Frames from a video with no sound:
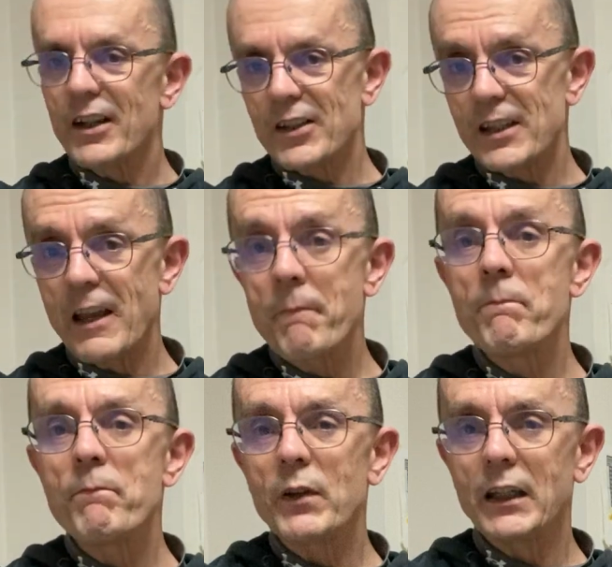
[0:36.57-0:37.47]

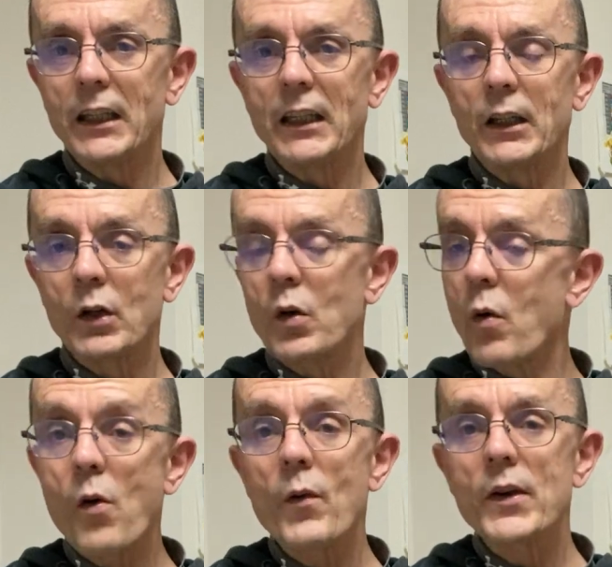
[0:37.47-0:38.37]
Symphony and
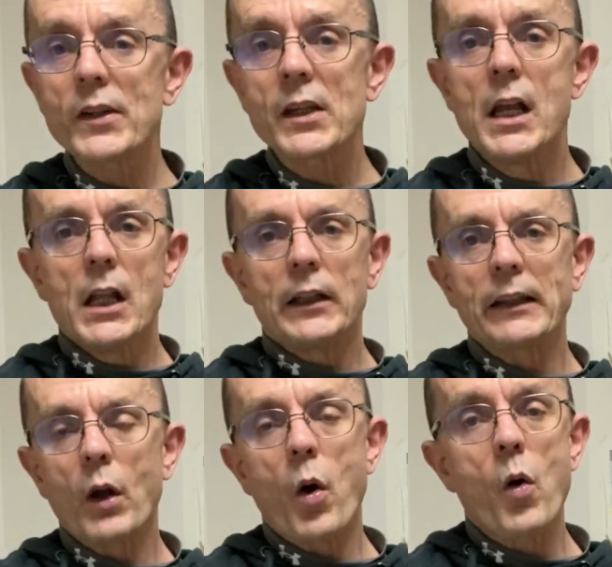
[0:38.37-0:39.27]
chorus,
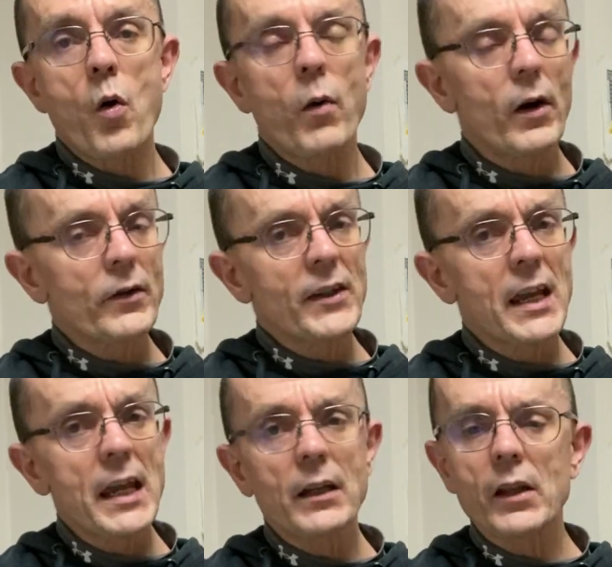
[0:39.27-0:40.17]
let the whole world
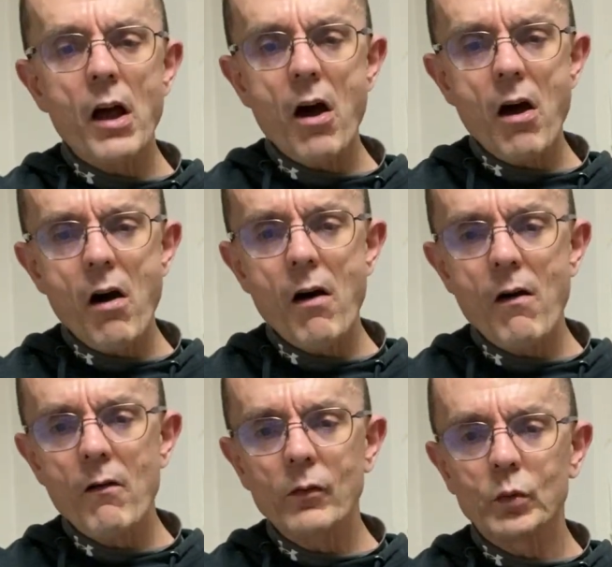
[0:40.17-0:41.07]
sing
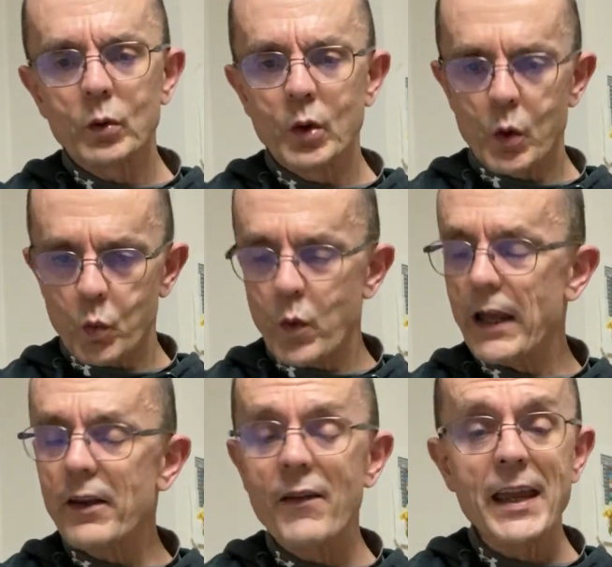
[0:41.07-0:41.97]
along.
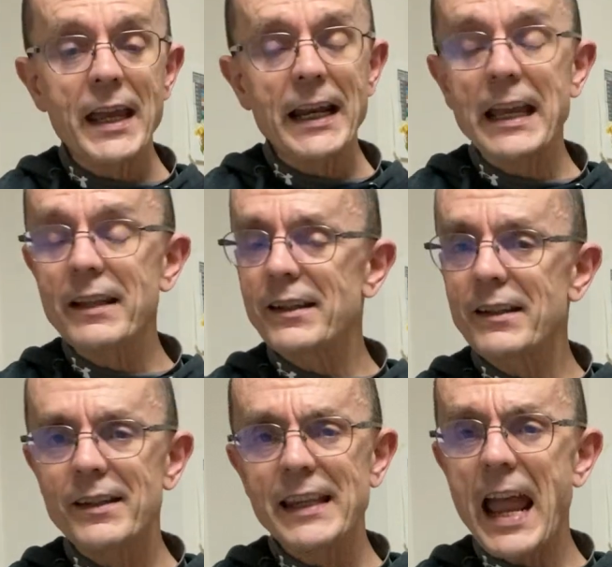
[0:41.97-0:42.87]
Whether it ends
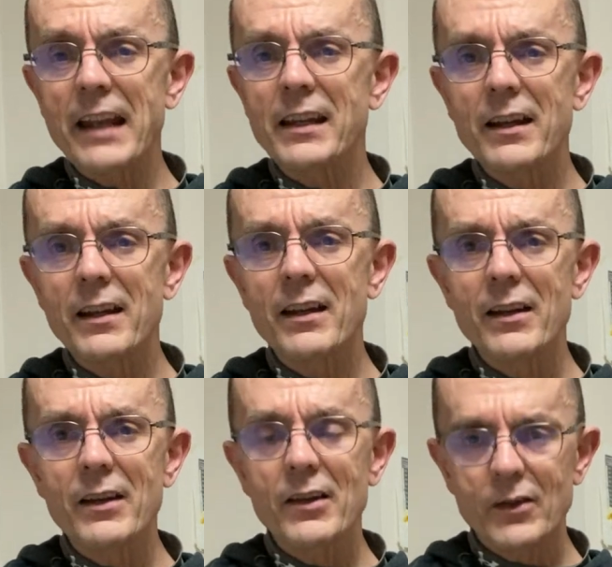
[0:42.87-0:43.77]
in
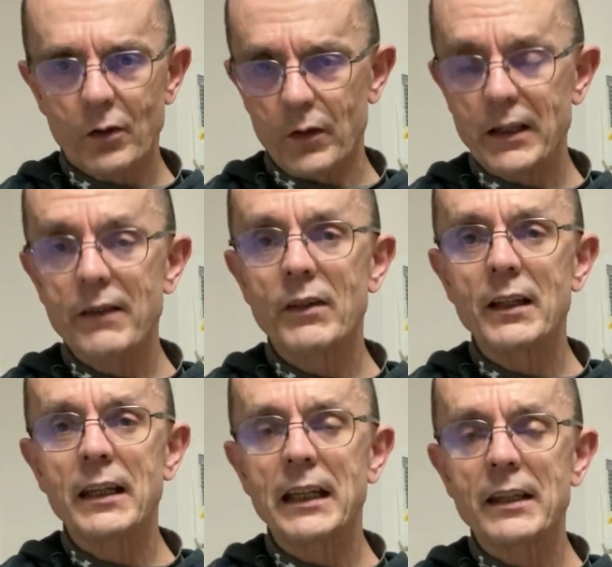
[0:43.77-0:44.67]
sadness or
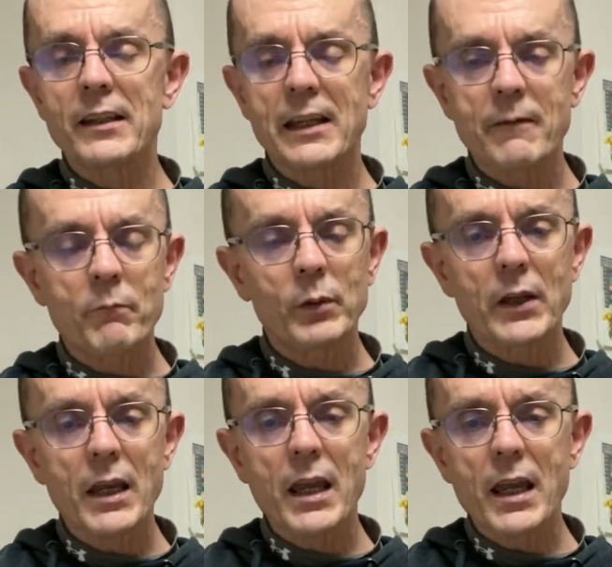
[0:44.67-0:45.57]
even ends in
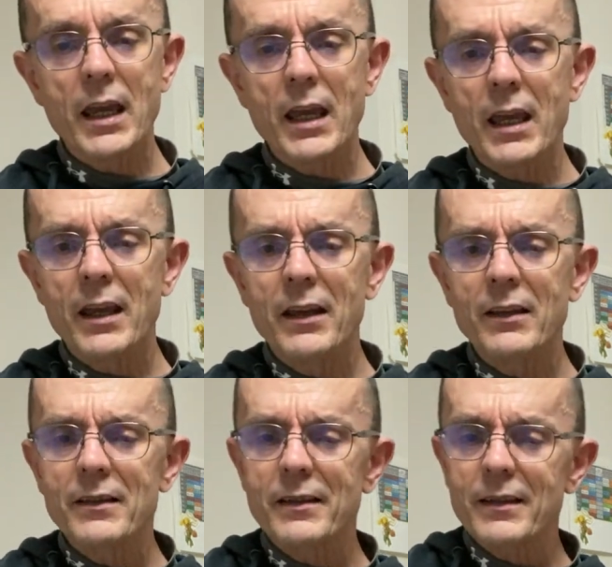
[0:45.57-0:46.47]

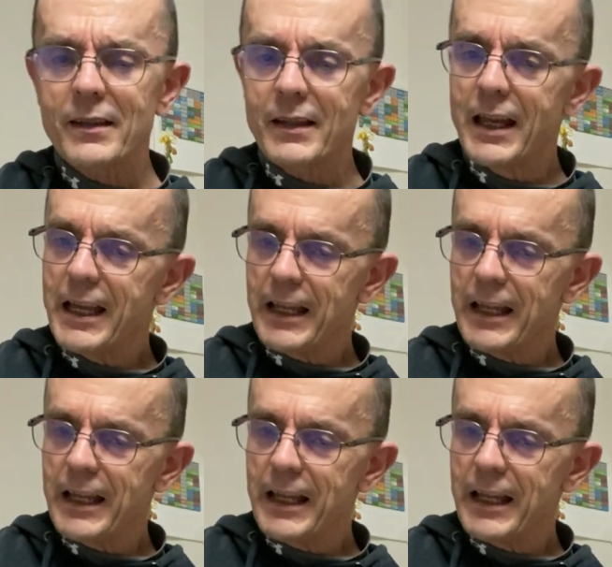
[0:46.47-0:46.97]
bliss.